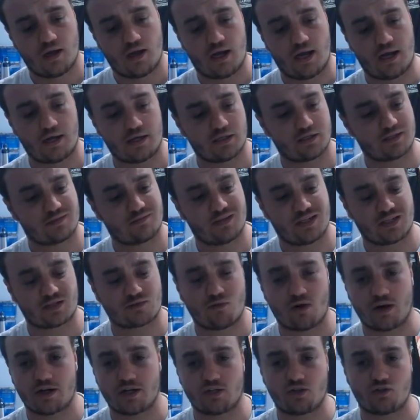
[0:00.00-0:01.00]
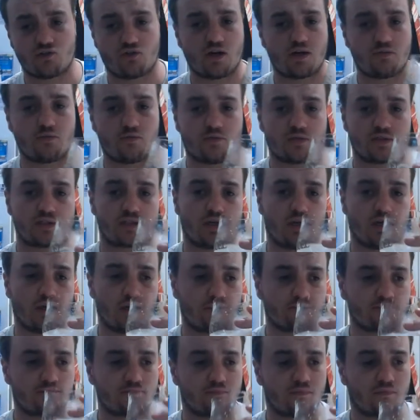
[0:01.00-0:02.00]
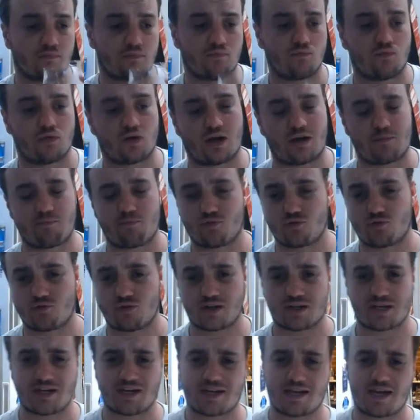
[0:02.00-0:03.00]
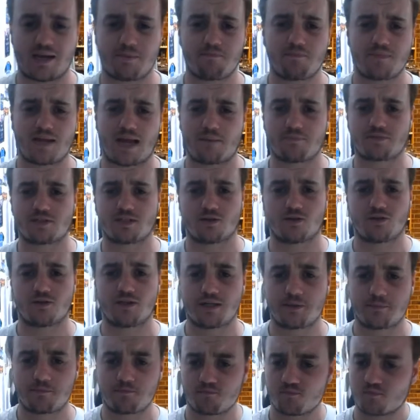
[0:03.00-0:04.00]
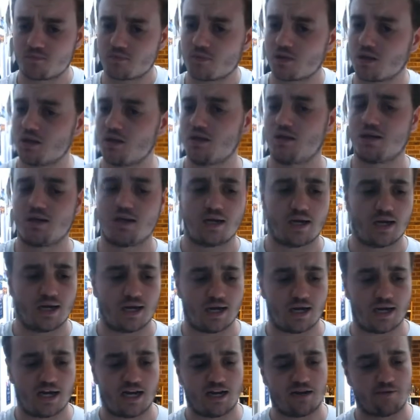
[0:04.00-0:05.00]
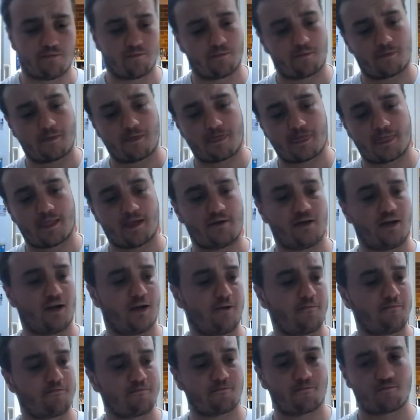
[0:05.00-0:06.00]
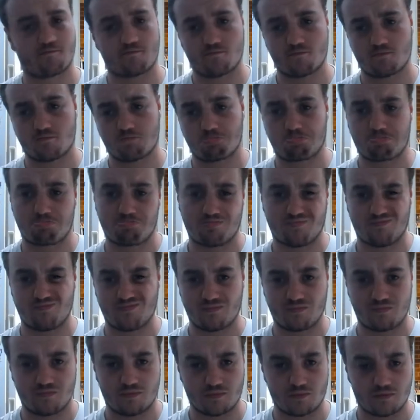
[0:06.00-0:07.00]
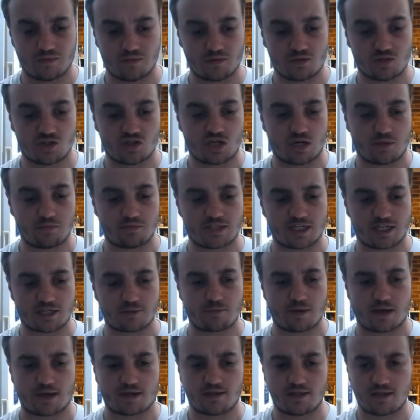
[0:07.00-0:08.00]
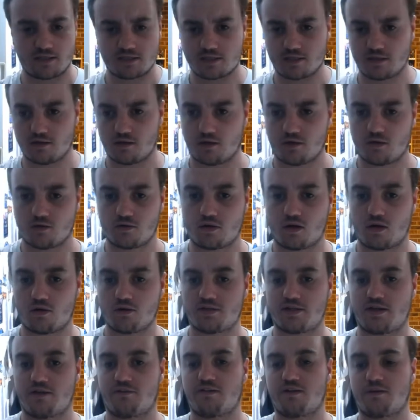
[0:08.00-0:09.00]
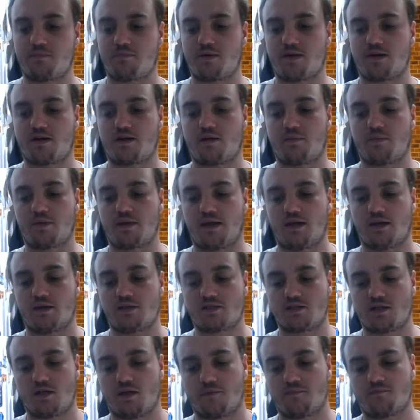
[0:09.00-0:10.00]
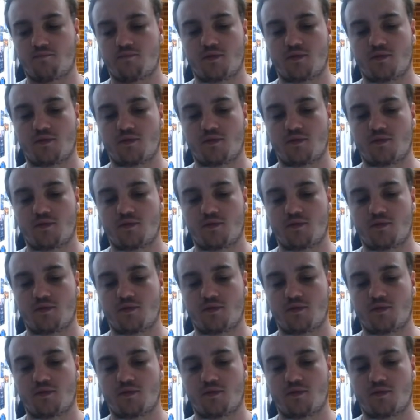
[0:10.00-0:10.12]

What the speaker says: And it's quite enjoyable. So would I drink it again? Absolutely. You know, cheap six pack of this and I'll definitely pick it up again. So